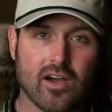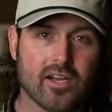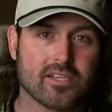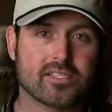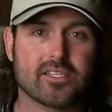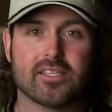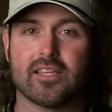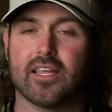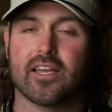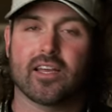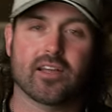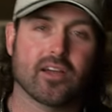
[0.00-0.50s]

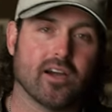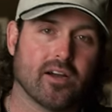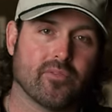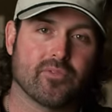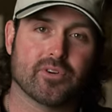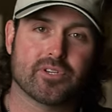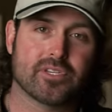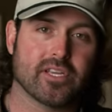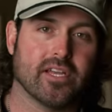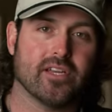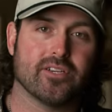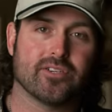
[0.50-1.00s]
lost in that
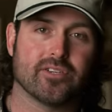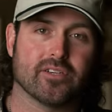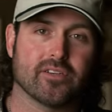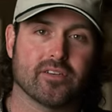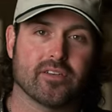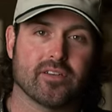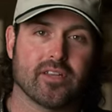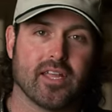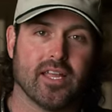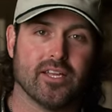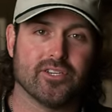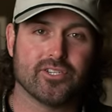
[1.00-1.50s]

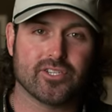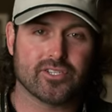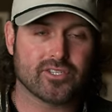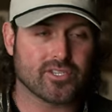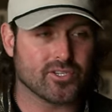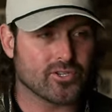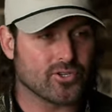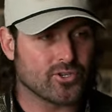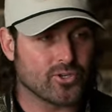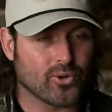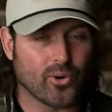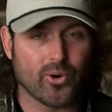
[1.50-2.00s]
conversation and
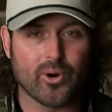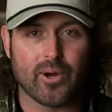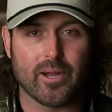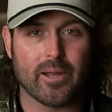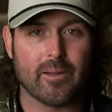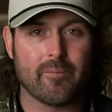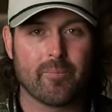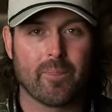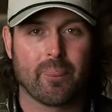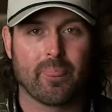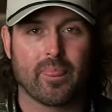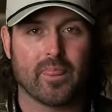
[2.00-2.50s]
just
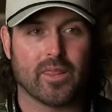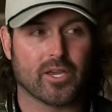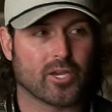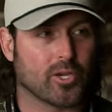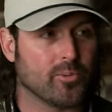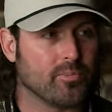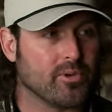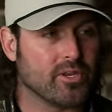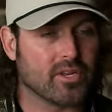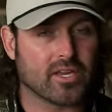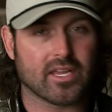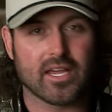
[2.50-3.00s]
enjoy the
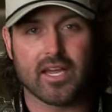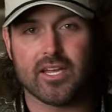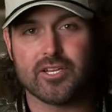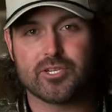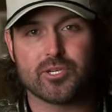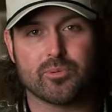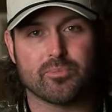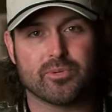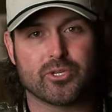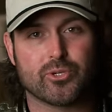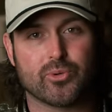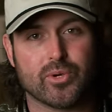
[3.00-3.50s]

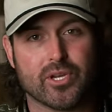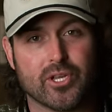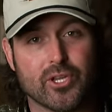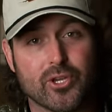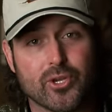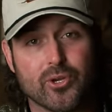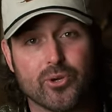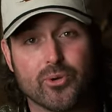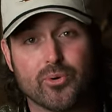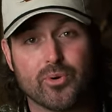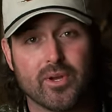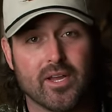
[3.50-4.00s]
communication
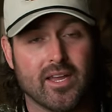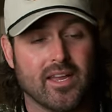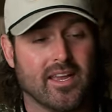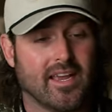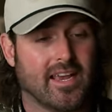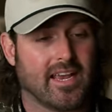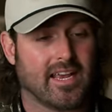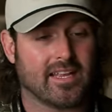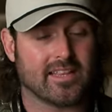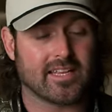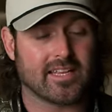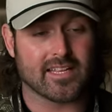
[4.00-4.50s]
between you
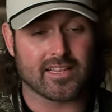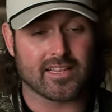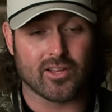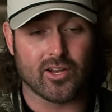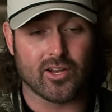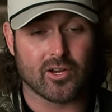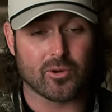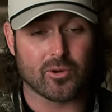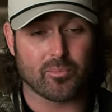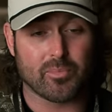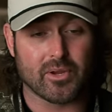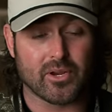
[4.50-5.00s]
and that
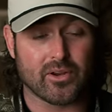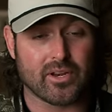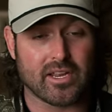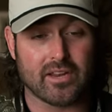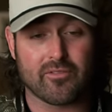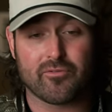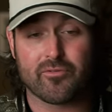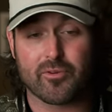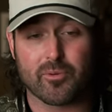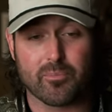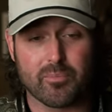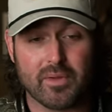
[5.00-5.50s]
long beard.
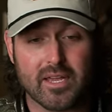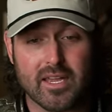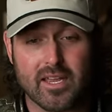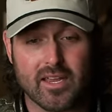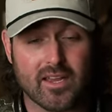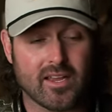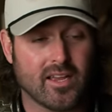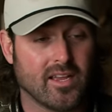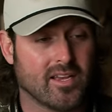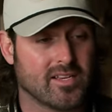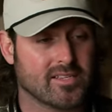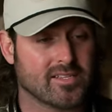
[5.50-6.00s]
And for
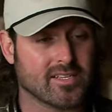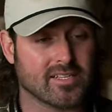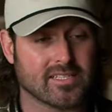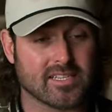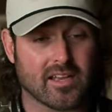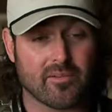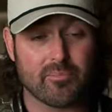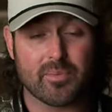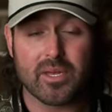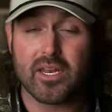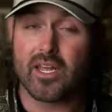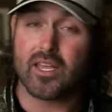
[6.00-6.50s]
me,
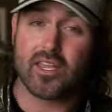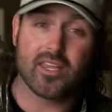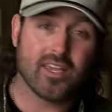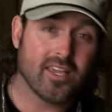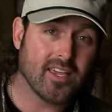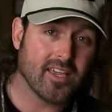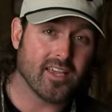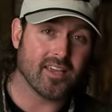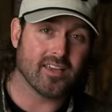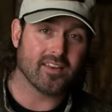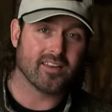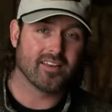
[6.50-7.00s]
since I've been a
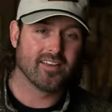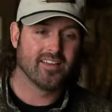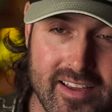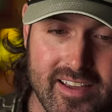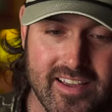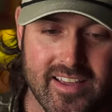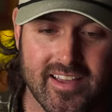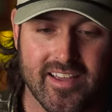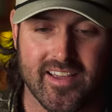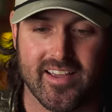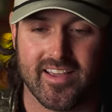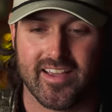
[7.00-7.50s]
kid,
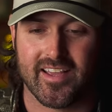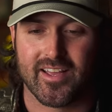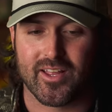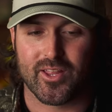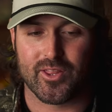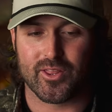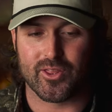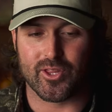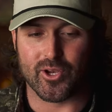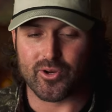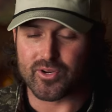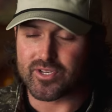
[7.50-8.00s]

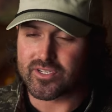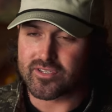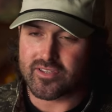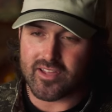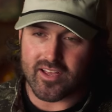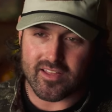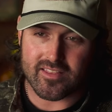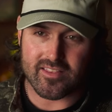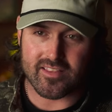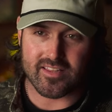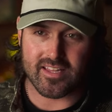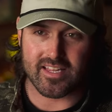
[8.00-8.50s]
there is
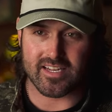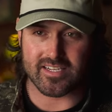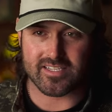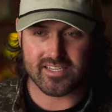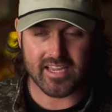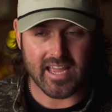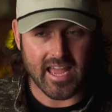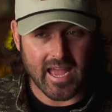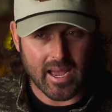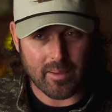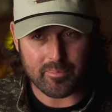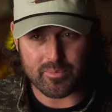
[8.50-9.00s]
nothing that has
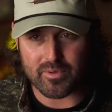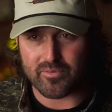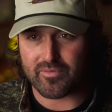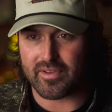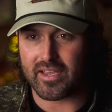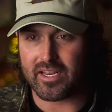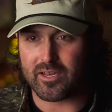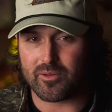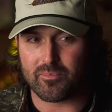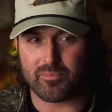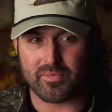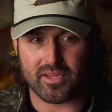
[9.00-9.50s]

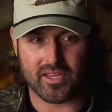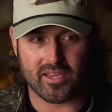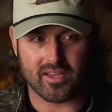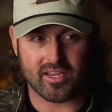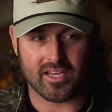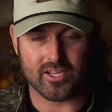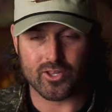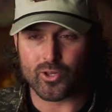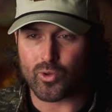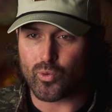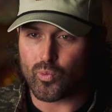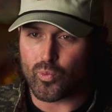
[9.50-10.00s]
captivated me
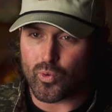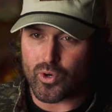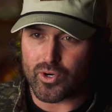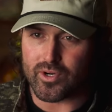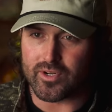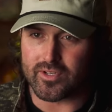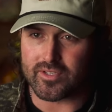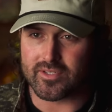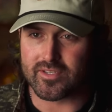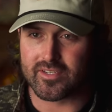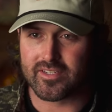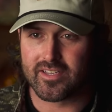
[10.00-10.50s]
in the
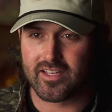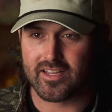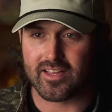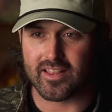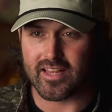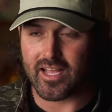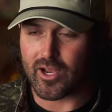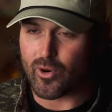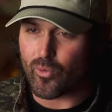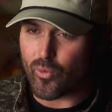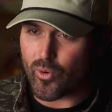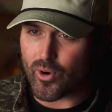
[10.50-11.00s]
woods
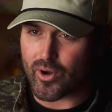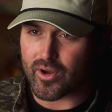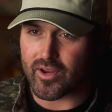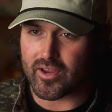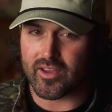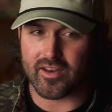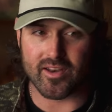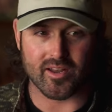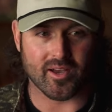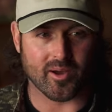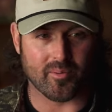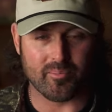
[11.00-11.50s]
like
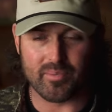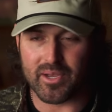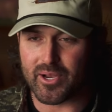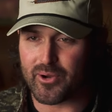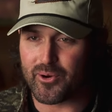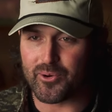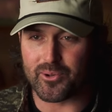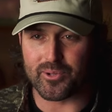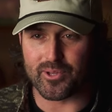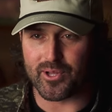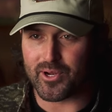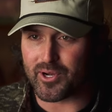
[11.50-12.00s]
working a big
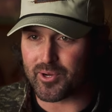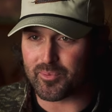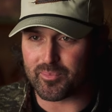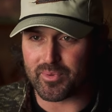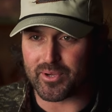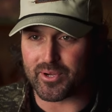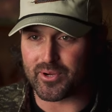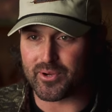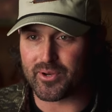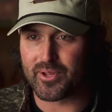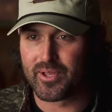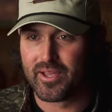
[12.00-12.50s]
old long
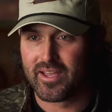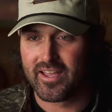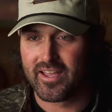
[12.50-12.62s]
beard